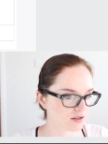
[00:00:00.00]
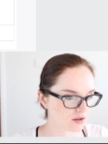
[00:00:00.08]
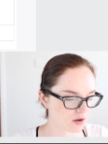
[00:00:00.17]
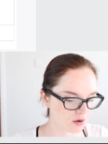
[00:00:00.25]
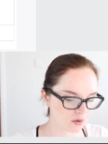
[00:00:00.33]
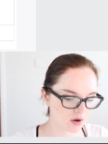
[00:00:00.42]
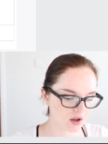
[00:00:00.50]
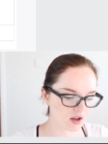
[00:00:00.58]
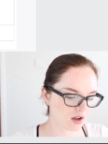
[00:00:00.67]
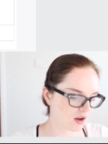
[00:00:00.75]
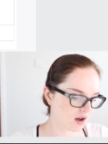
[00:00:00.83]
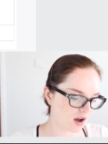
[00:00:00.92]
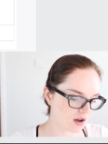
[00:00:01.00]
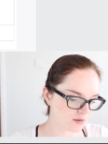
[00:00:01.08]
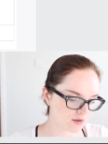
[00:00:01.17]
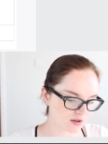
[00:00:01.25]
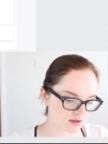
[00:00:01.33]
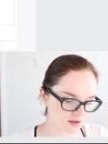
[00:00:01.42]
So I'm
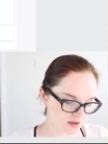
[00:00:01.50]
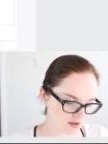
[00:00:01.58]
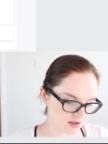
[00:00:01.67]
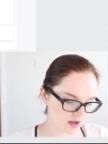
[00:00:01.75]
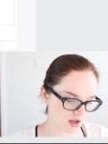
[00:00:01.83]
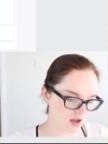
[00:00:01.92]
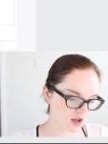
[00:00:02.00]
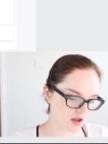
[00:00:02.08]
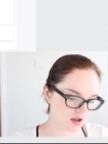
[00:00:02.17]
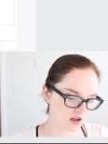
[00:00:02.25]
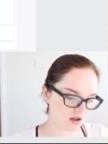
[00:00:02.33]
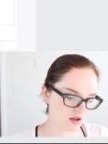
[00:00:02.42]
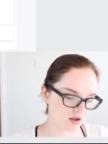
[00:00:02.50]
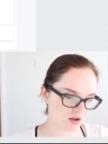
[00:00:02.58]
going to say